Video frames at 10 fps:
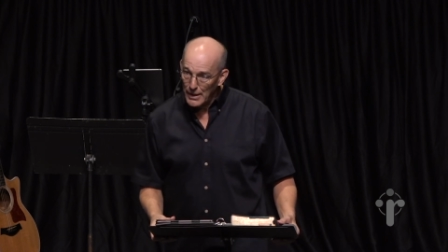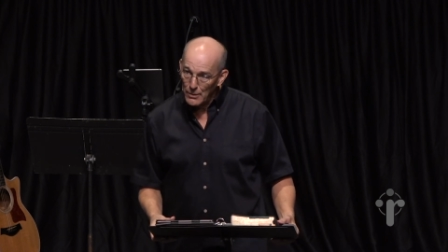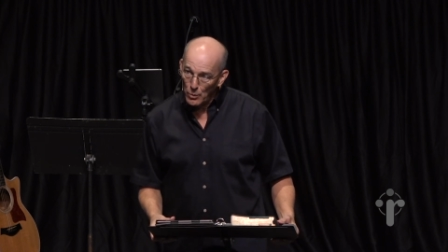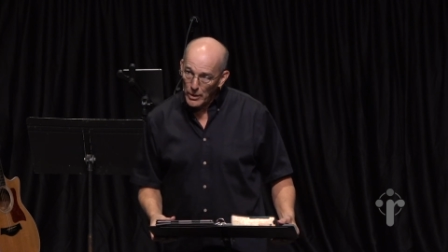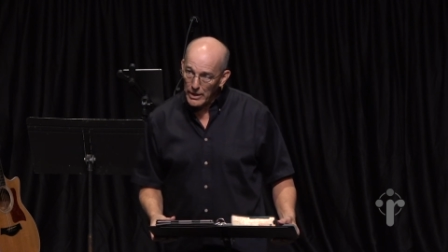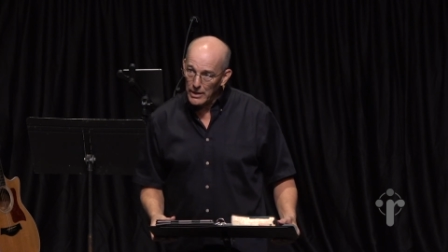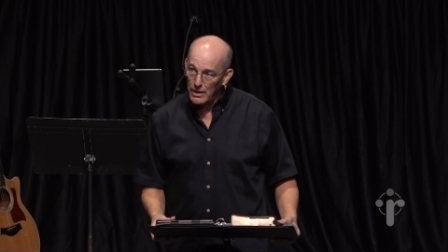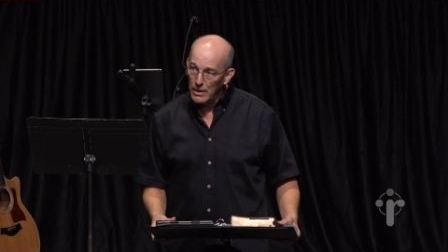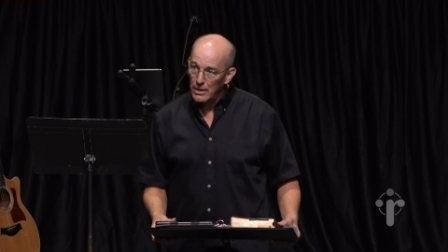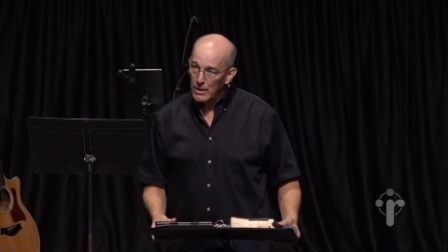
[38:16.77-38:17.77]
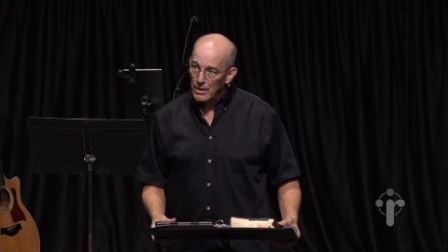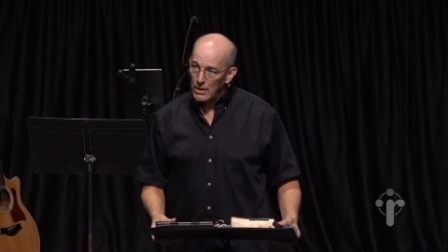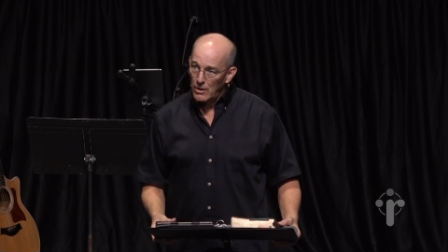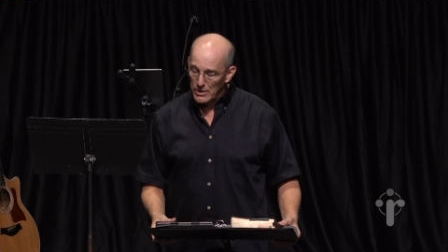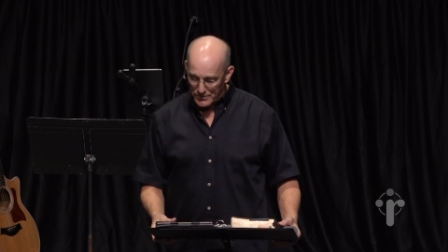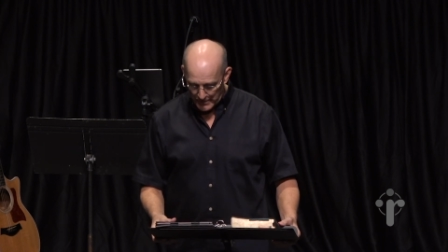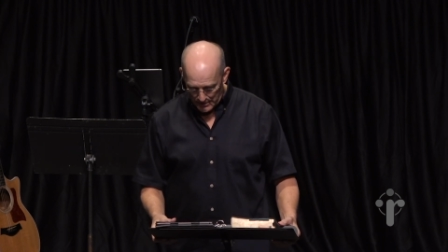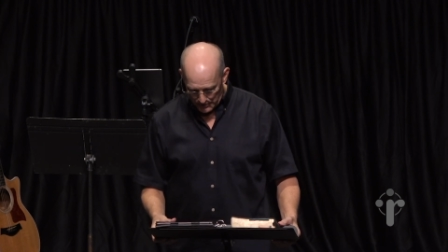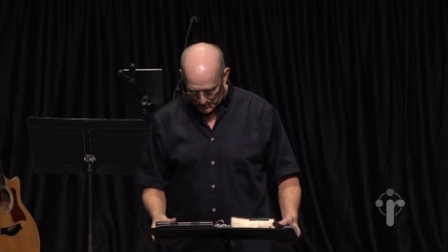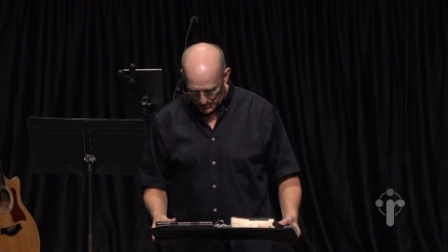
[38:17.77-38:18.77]
and we are his
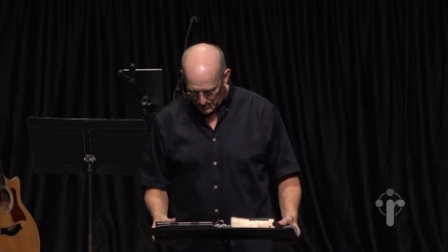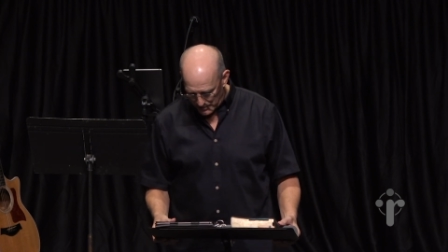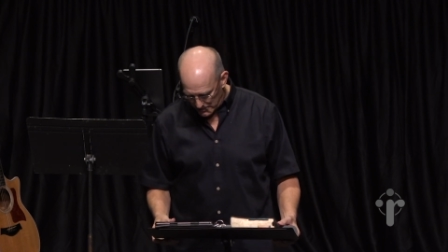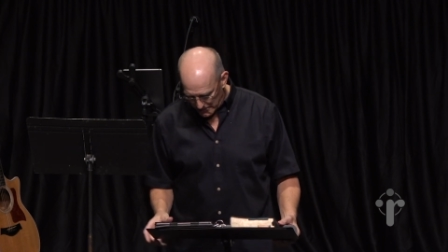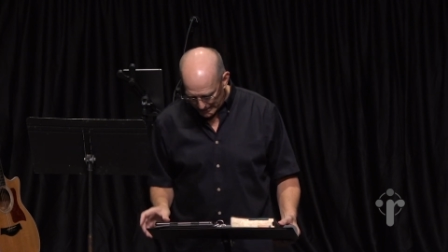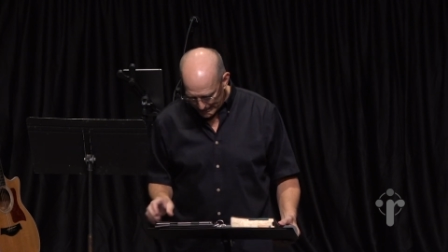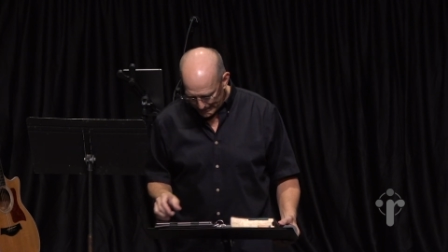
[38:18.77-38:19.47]
faithful servants.